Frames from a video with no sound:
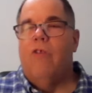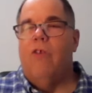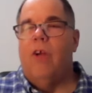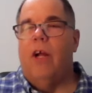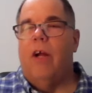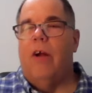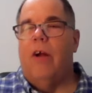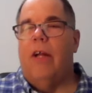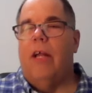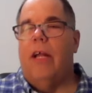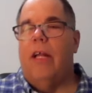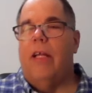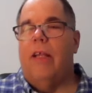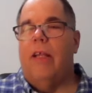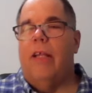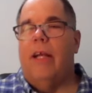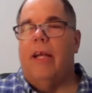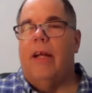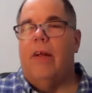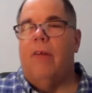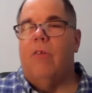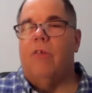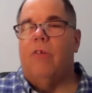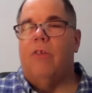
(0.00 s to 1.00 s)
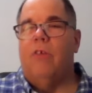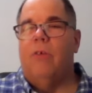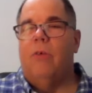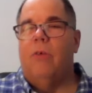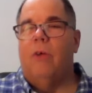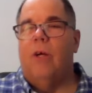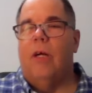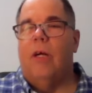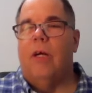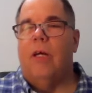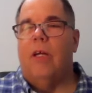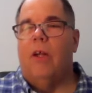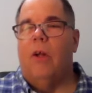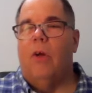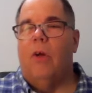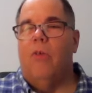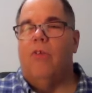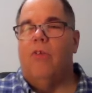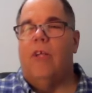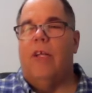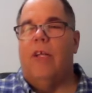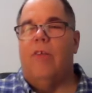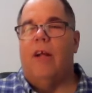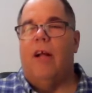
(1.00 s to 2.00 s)
Jared, anything else to
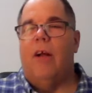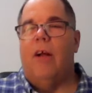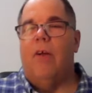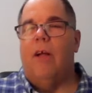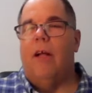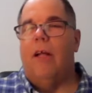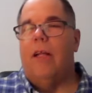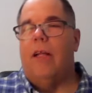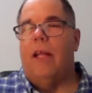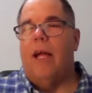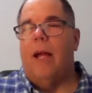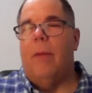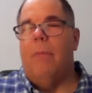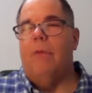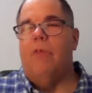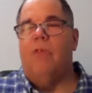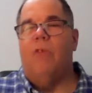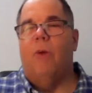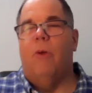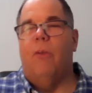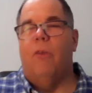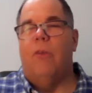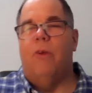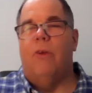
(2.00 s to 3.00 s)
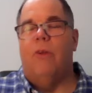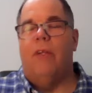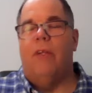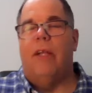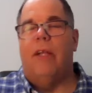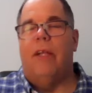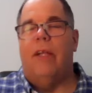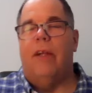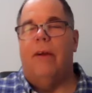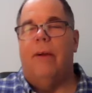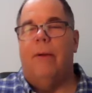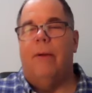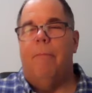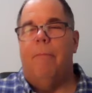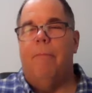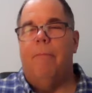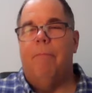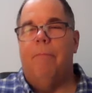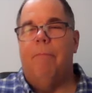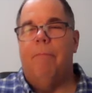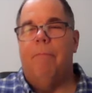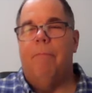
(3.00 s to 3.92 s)
close things out on episode 13 here?